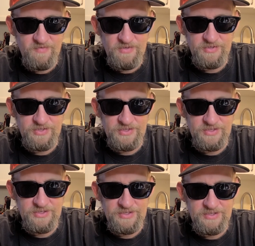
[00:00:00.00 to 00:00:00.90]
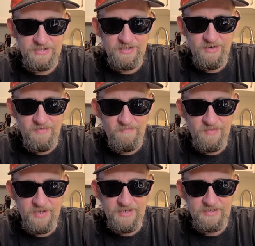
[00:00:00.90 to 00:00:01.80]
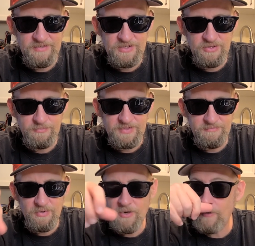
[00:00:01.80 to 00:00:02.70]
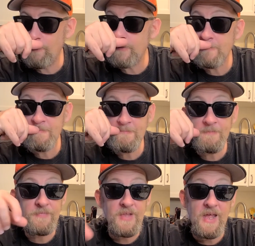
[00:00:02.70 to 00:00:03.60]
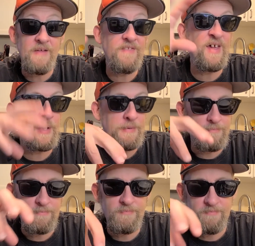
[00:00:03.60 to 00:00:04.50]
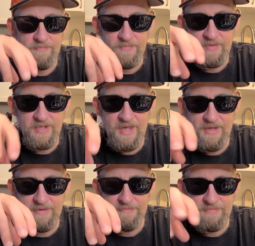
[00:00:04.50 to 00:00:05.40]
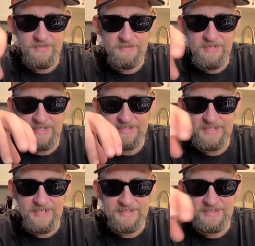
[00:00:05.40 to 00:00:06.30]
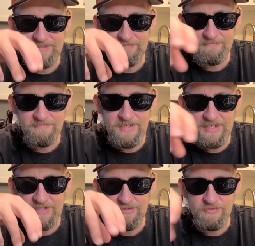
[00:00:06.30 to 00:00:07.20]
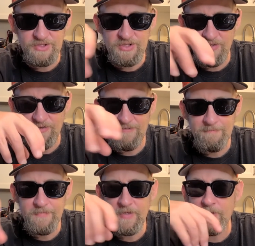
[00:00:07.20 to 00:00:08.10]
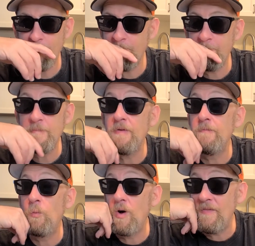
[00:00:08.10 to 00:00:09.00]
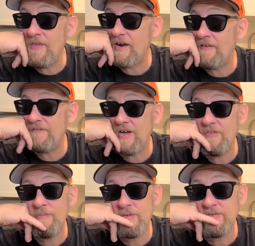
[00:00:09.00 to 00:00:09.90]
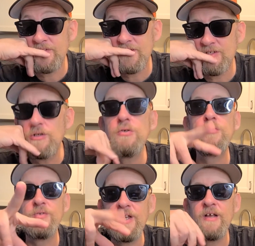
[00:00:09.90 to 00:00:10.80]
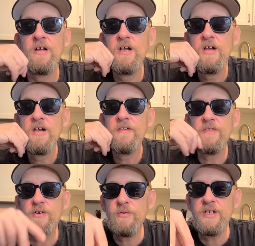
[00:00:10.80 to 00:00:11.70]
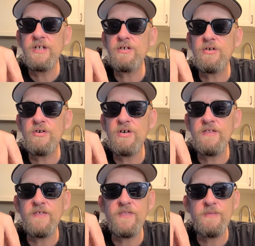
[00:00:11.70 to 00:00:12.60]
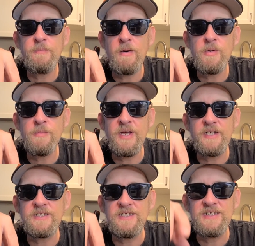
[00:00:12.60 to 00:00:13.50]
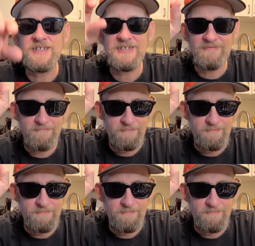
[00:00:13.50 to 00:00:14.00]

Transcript: versions of like soups and broths and then had them taste test next to each other. You know, the one that I found the most, the green curry that Mama makes is